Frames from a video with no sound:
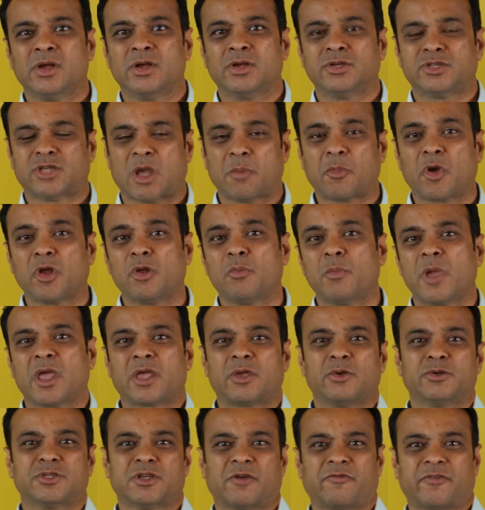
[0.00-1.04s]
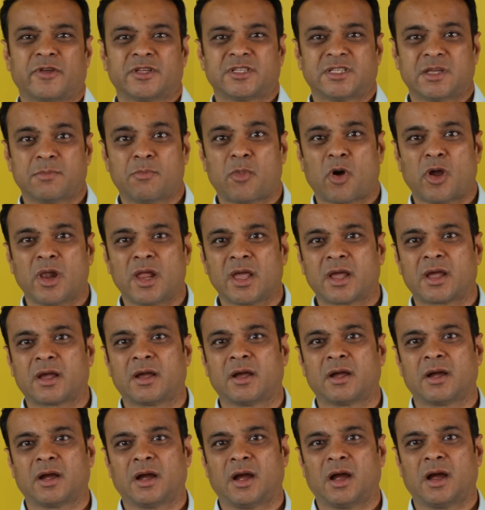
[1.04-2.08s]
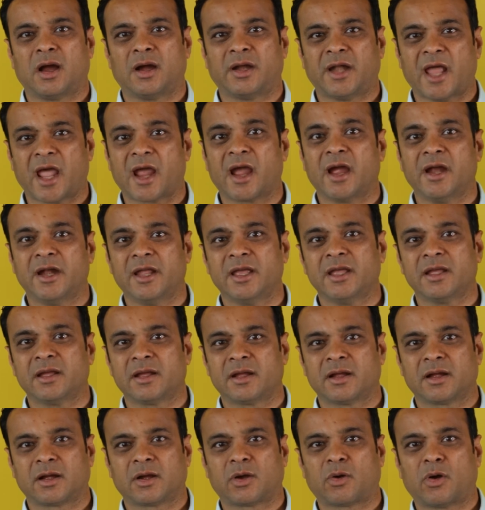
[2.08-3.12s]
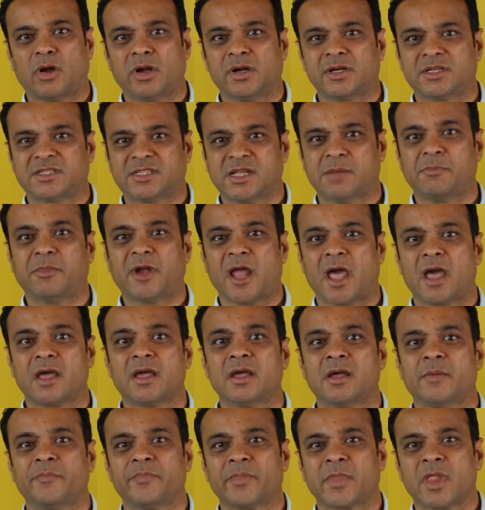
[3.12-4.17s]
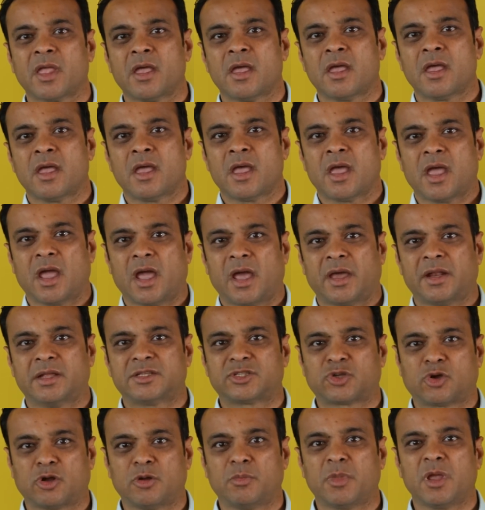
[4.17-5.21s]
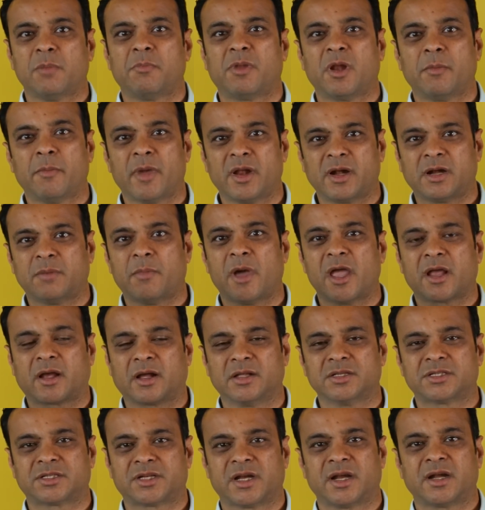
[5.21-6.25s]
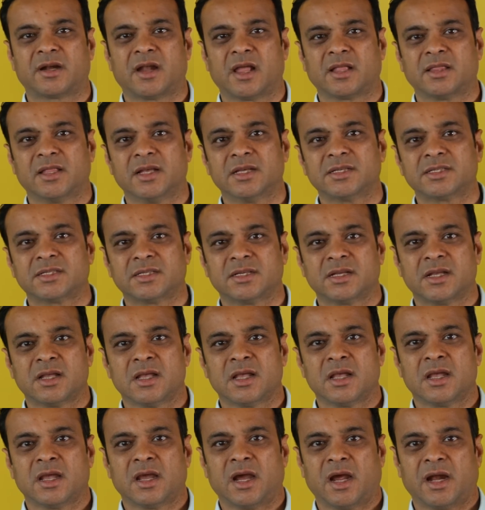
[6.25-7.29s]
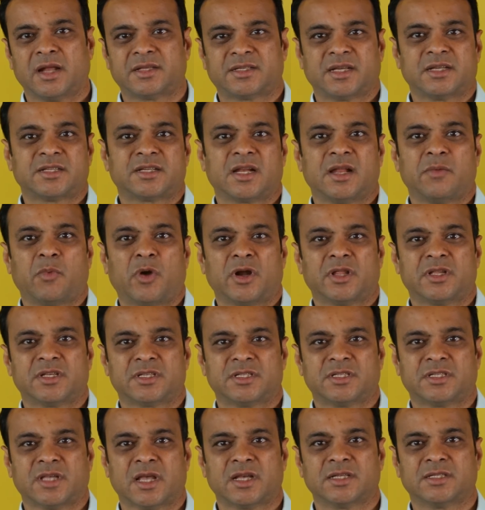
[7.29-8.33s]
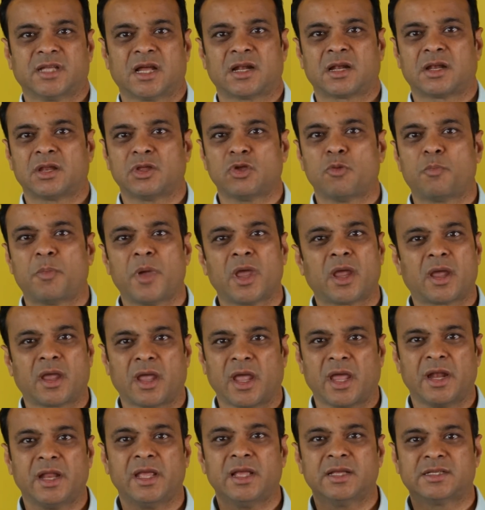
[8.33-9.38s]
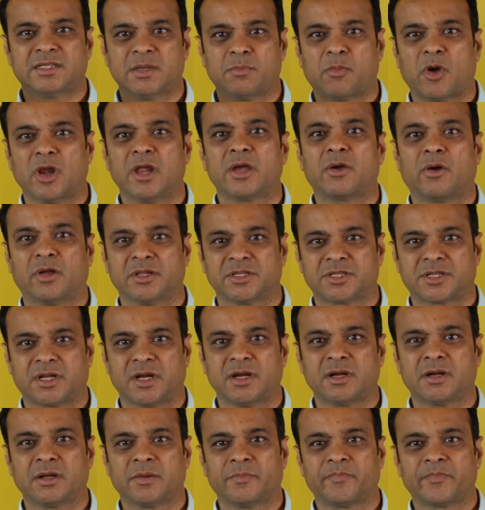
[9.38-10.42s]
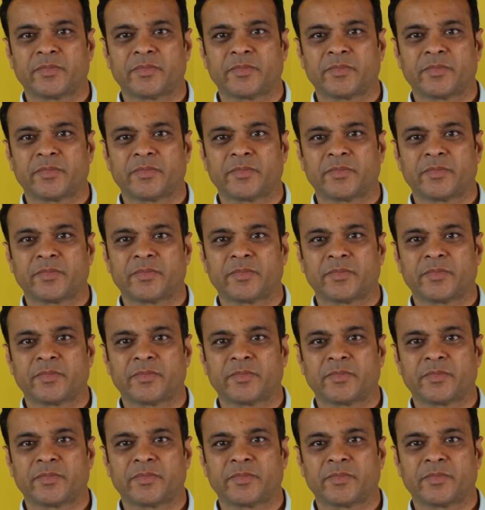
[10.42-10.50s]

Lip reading: So I'm going to make use of a symbolic tag ID called symtag, and it's going to be implemented by a constraint like this. And essentially what this is saying is that you pick any symbolic constant,